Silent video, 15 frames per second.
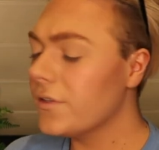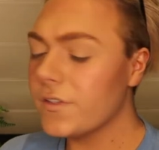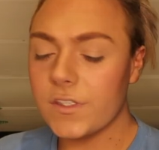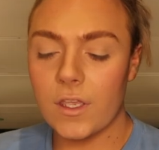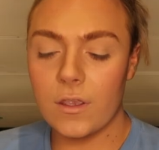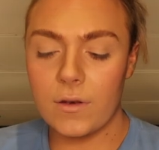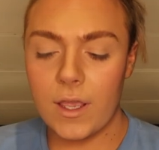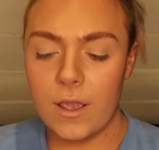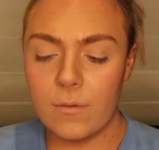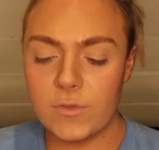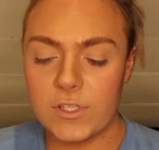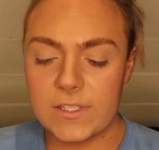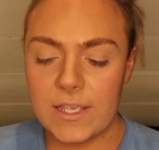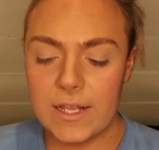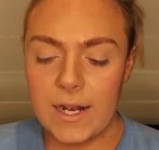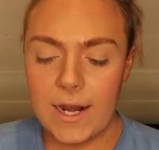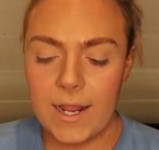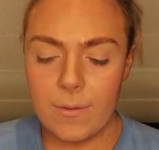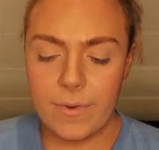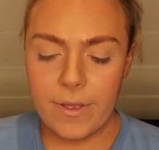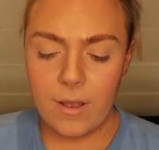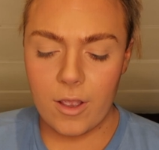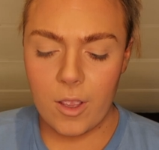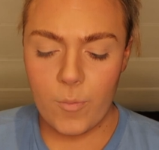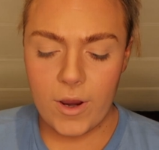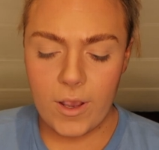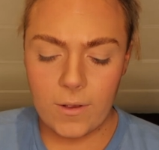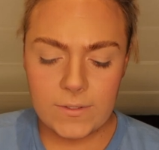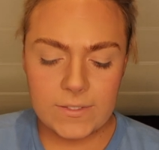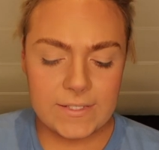so now I'm just gonna let my
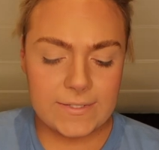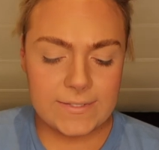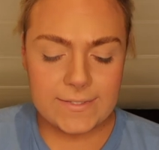eyebrows